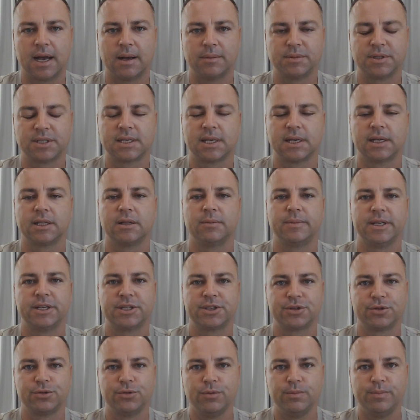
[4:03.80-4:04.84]
just a little bit
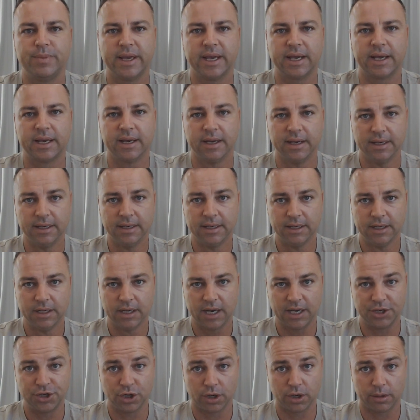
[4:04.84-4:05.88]
too big
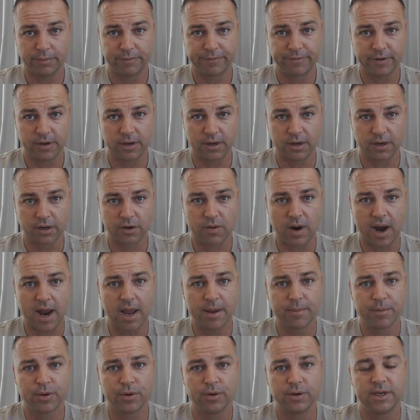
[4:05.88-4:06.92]
a job for
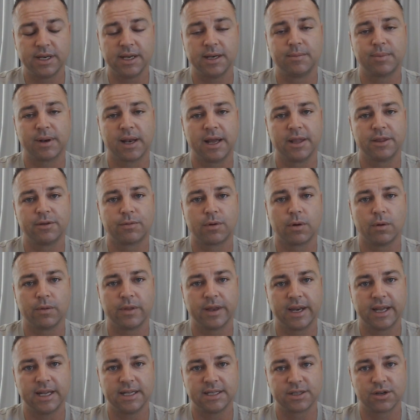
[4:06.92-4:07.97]
Graham, who did play the role
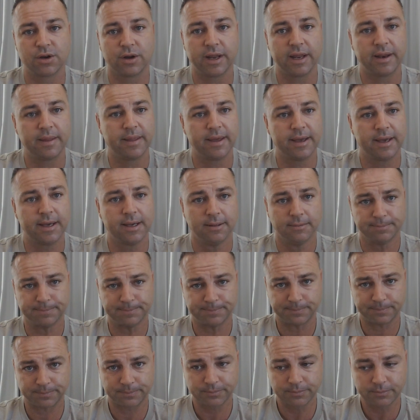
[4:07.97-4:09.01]
that he's got in there.
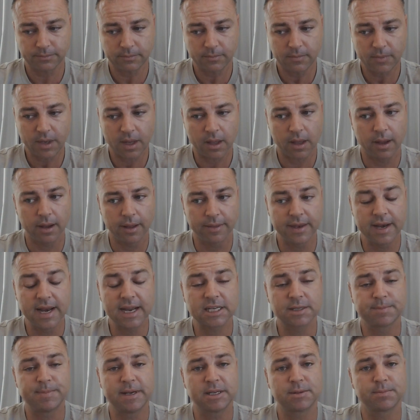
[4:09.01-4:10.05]
The
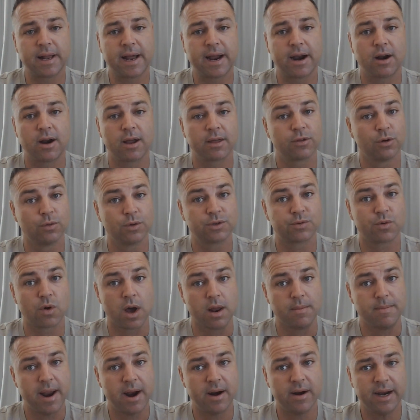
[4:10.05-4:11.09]
next best player I thought was
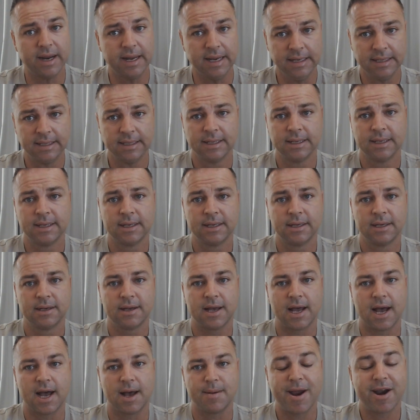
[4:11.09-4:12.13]
Ryan Marrick.
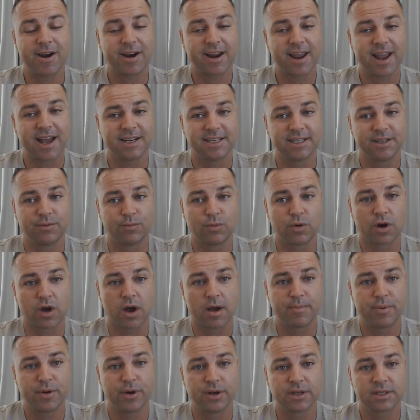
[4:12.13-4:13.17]
Marrick outdid what
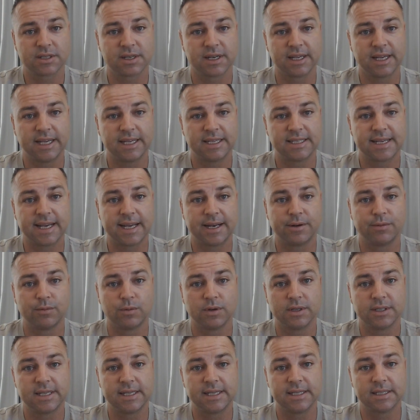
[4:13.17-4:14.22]
I personally said
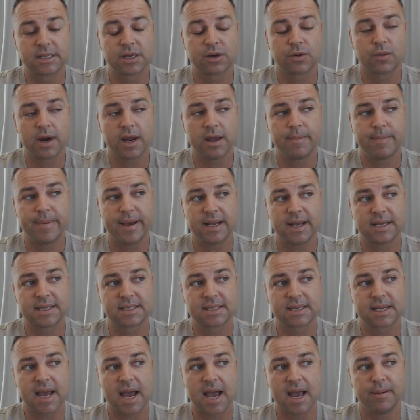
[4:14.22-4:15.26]
was his career
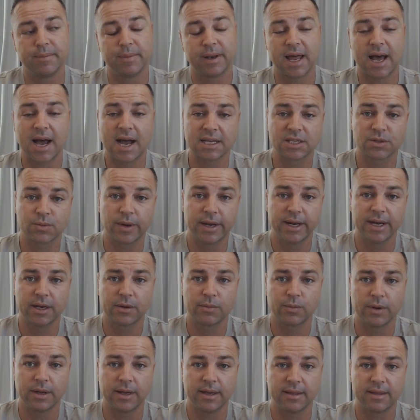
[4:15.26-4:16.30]
best game last
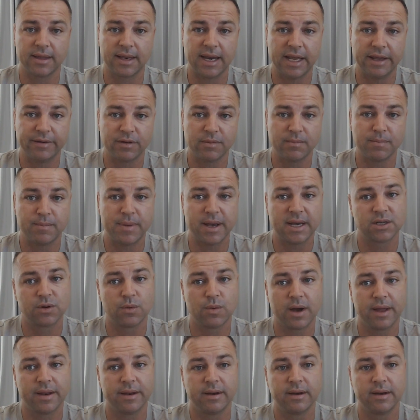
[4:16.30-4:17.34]
week, with an even better
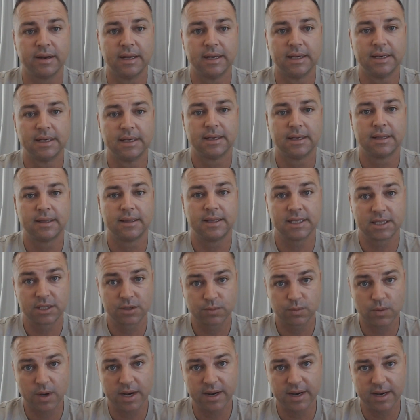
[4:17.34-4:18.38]
one
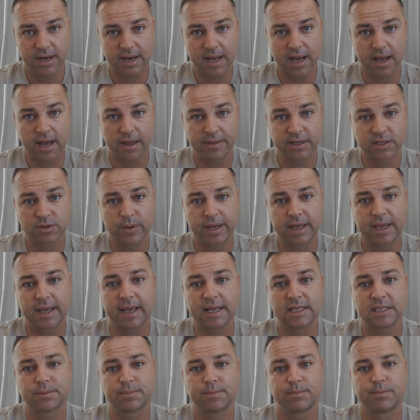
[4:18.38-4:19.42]
this week
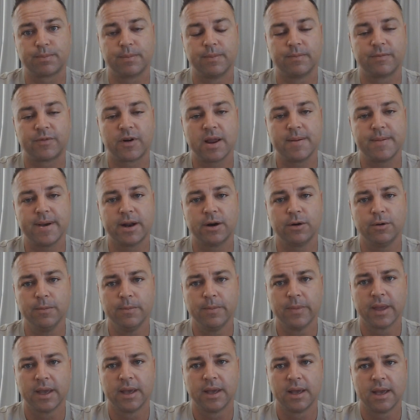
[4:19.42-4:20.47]
against
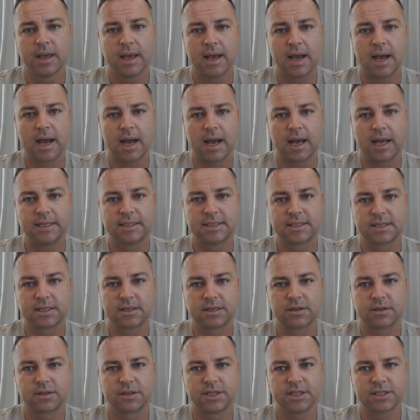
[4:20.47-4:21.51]
Fremantle.
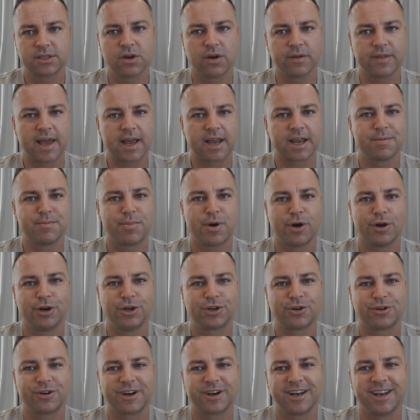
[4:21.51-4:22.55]
He's just got that
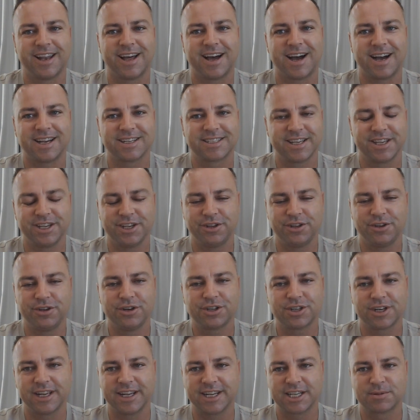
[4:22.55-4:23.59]
composure and class that you'd
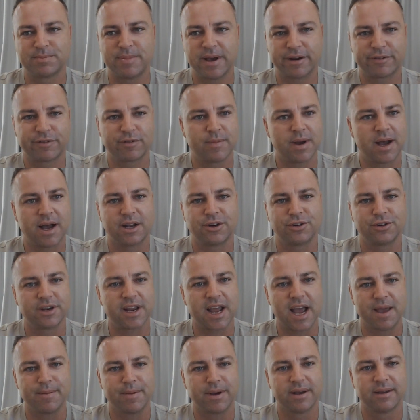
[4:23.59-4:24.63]
usually expect from a
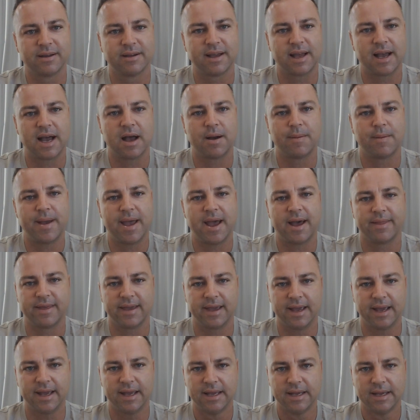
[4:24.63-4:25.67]
100-gamer out
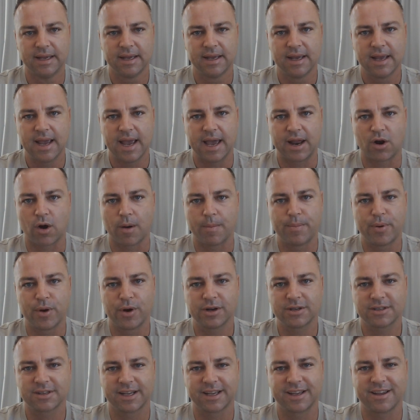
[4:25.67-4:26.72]
there. And I
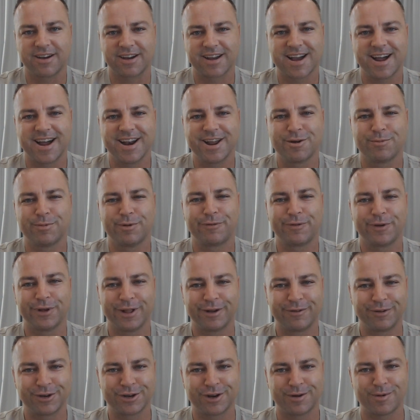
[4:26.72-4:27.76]
can't help but feel
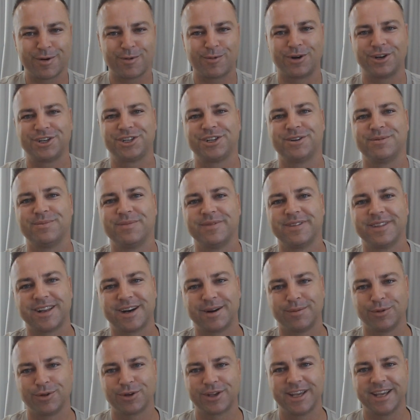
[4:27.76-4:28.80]
every time I watch him that
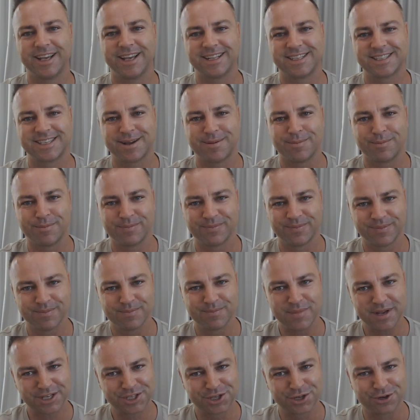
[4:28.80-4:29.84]
I'm looking at some
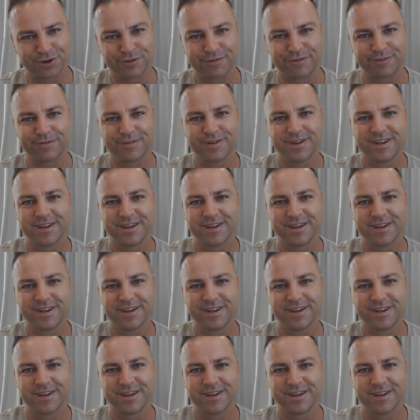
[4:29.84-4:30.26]
mixture of